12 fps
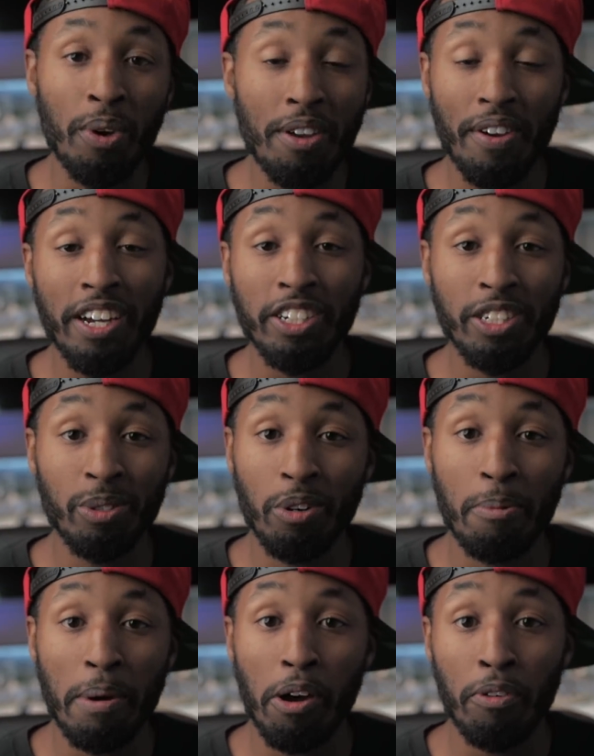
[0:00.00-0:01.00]
We've actually
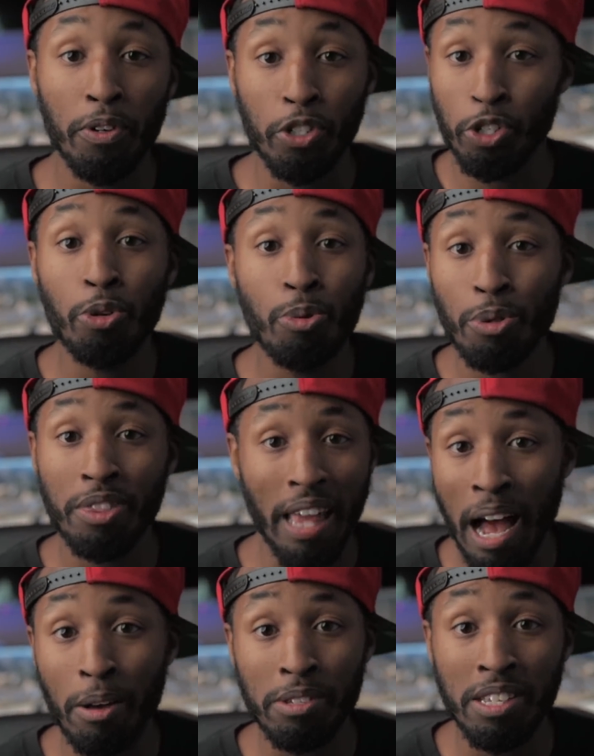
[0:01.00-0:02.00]
grown by over two
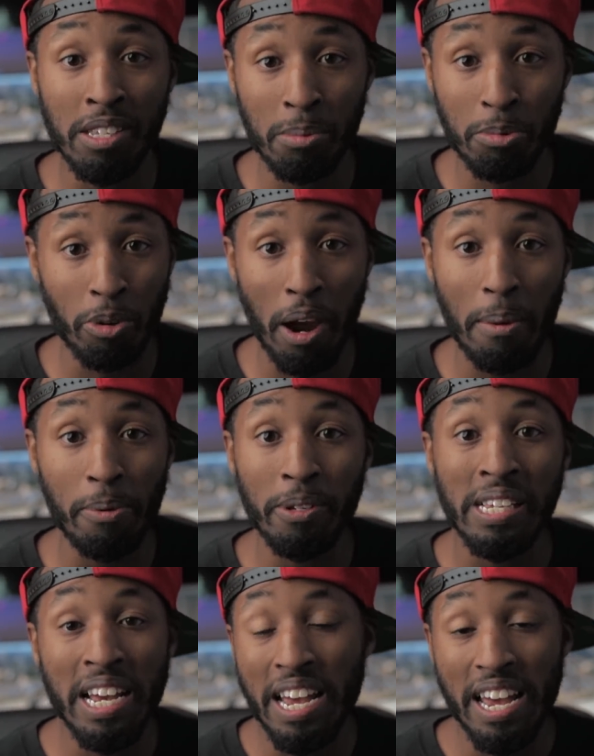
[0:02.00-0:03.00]
thousand
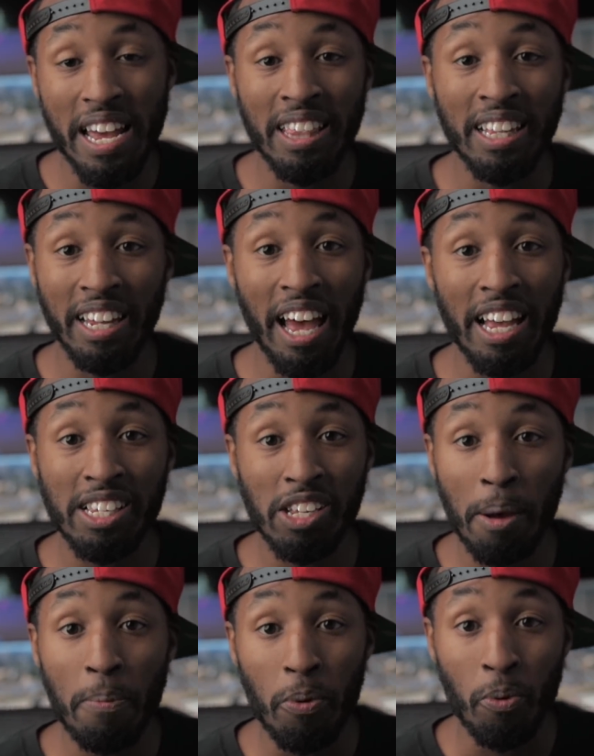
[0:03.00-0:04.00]
subscribers in the
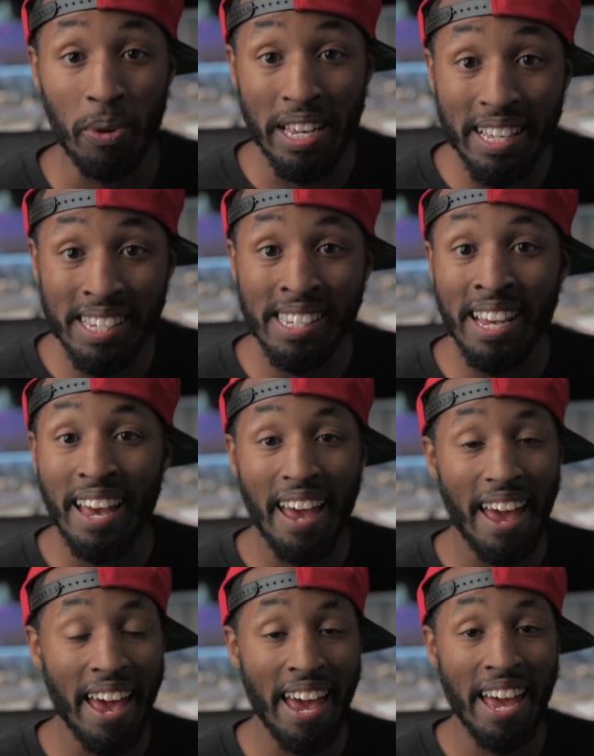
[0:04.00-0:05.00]
last couple weeks,
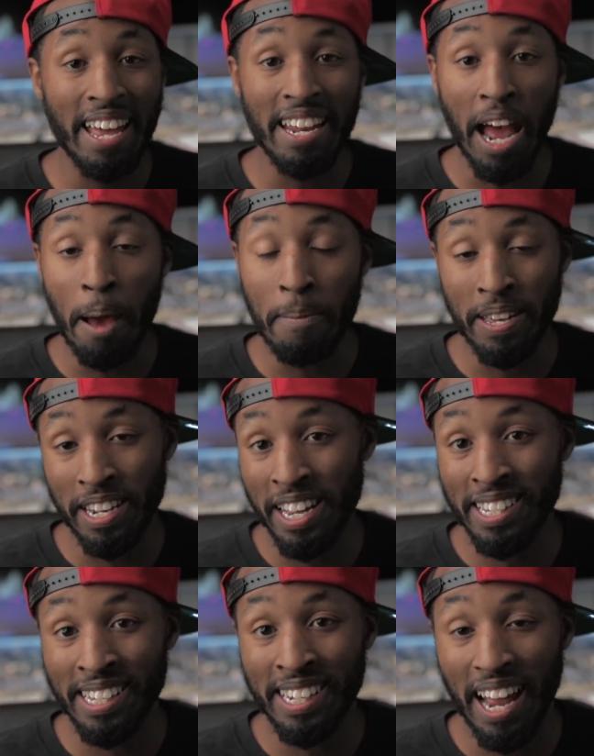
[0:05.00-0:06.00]
and I mean,
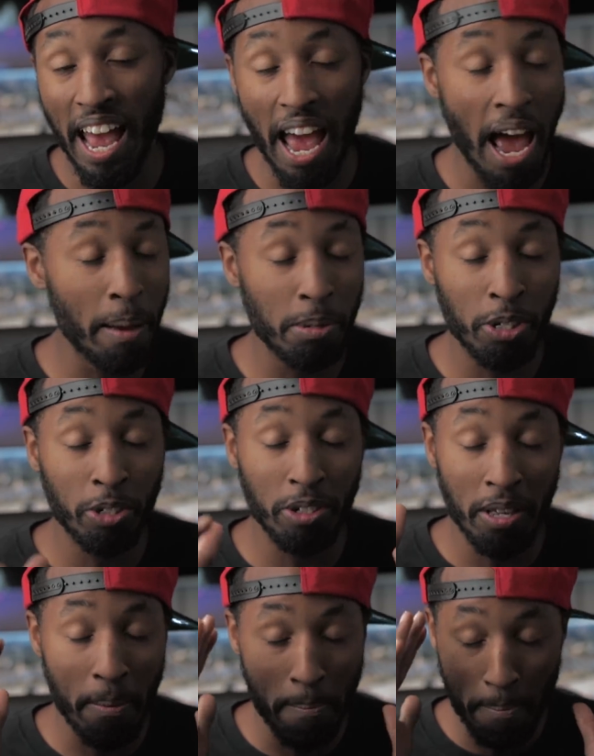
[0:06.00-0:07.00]
it's an
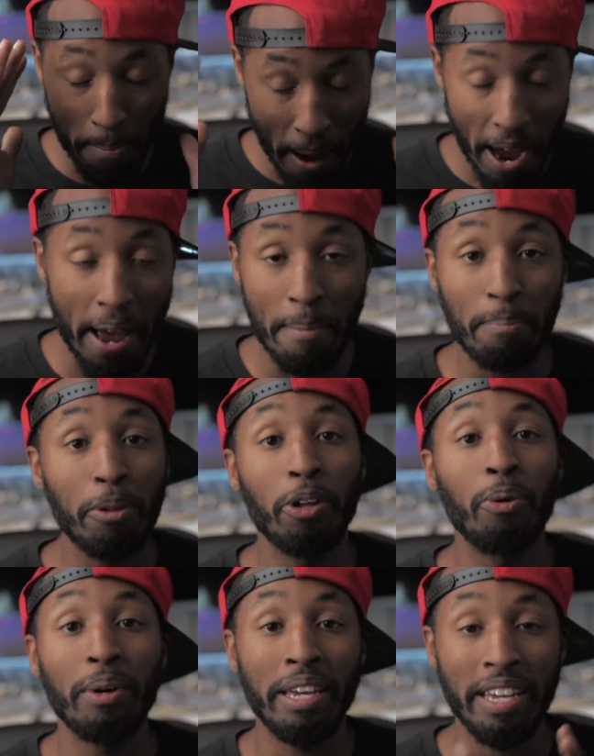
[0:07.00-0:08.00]
absolutely
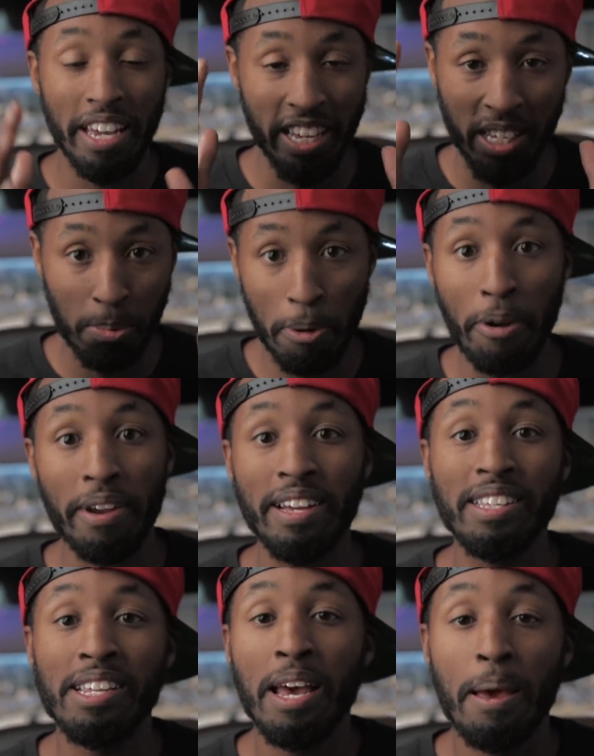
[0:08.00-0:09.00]
mind-blowing
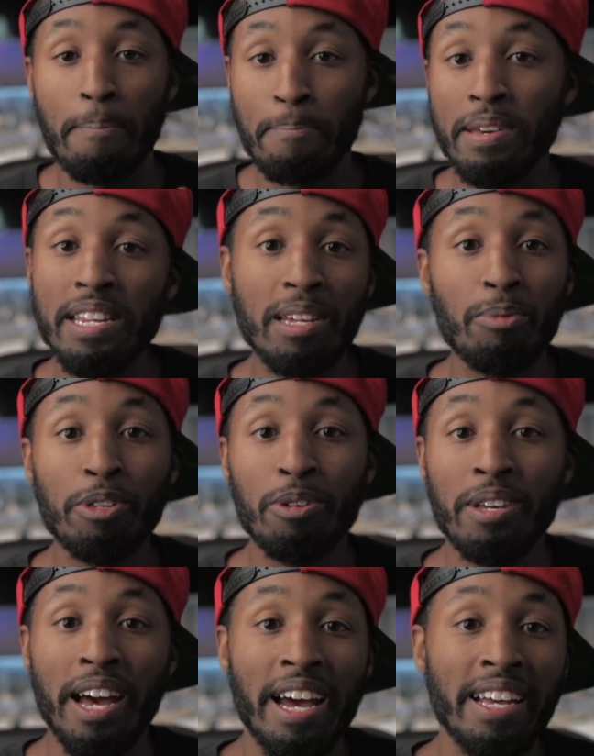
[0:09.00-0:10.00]
experience meeting with
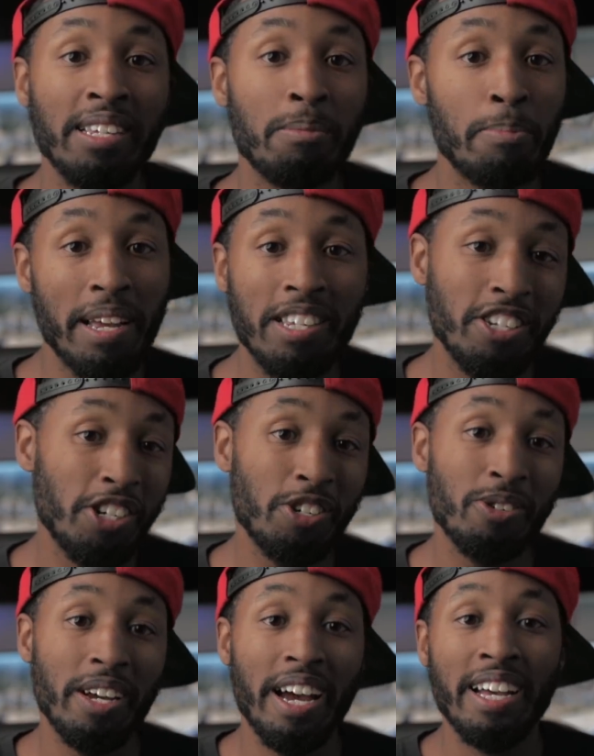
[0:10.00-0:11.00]
you guys,
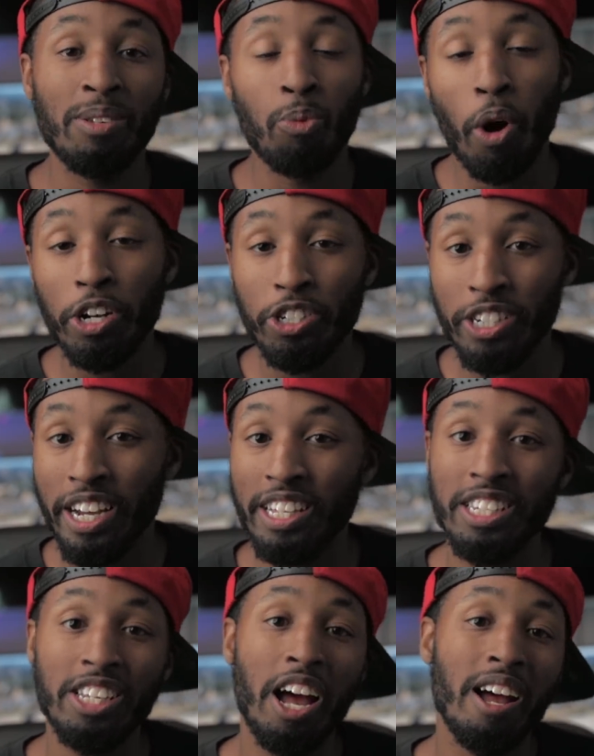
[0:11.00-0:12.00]
messaging you guys, watching you
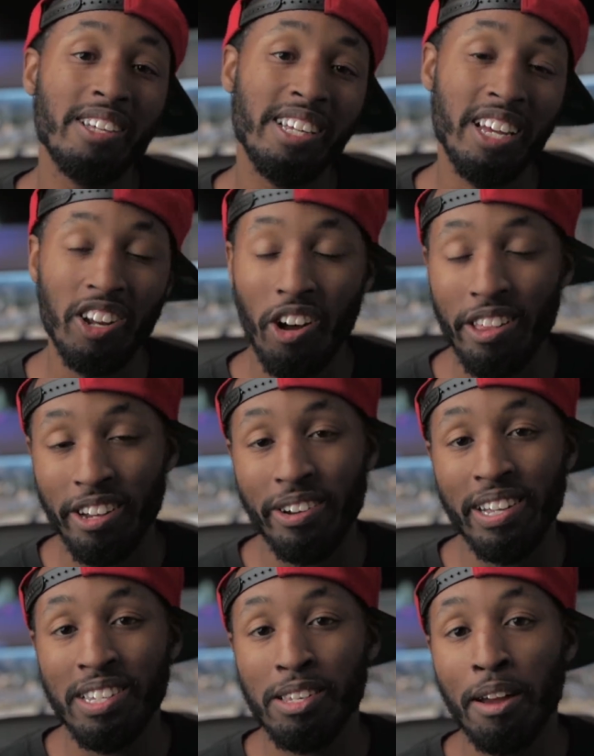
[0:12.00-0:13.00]
guys' content and all that
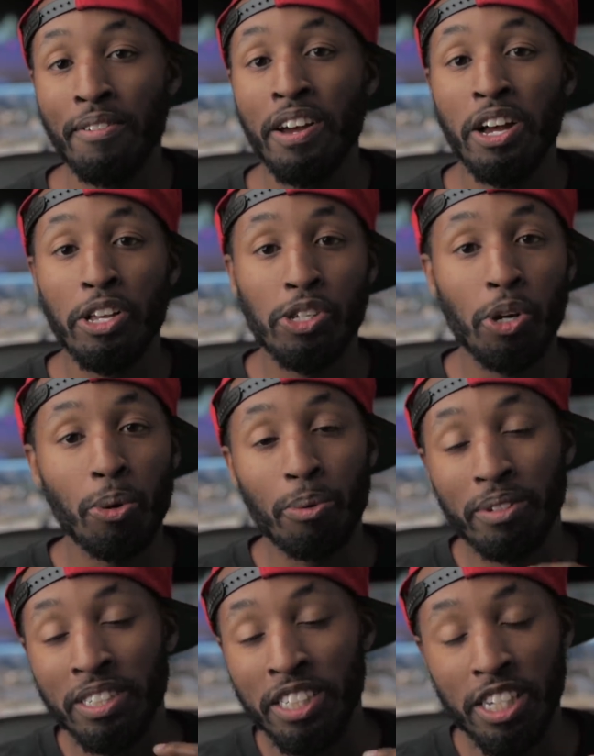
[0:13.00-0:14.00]
great stuff.
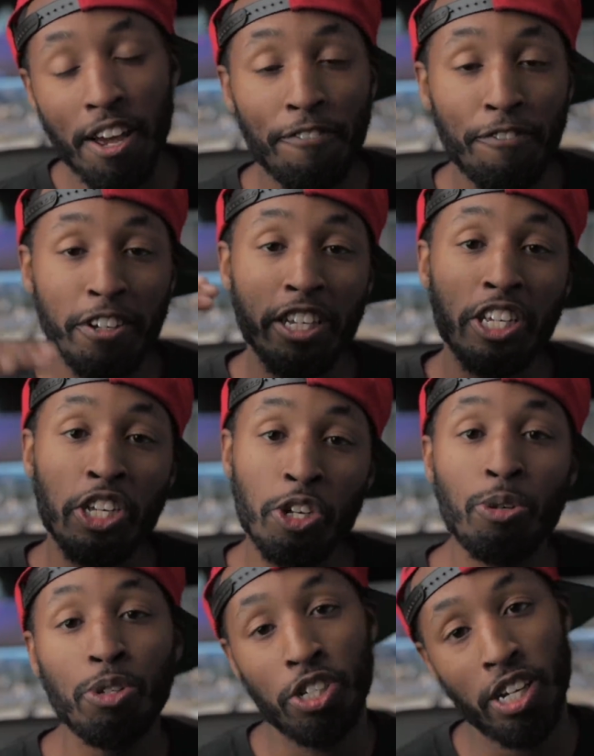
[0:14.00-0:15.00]
So definitely huge